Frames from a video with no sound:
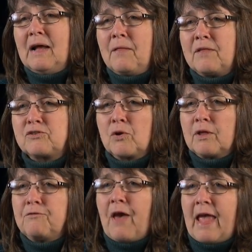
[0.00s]
that you'll
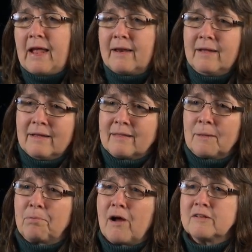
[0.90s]
evade
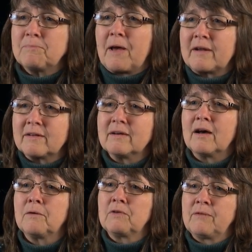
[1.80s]
the prospect
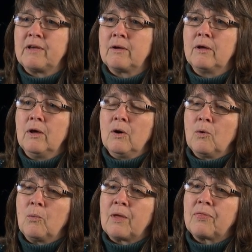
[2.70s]
of living
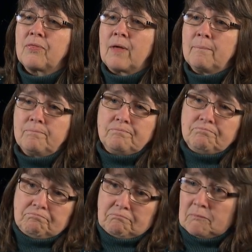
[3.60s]
with
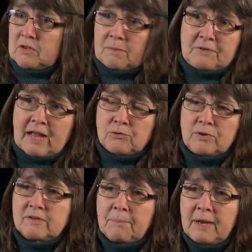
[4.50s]
substantial
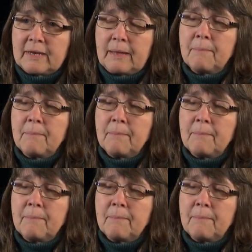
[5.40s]
disability.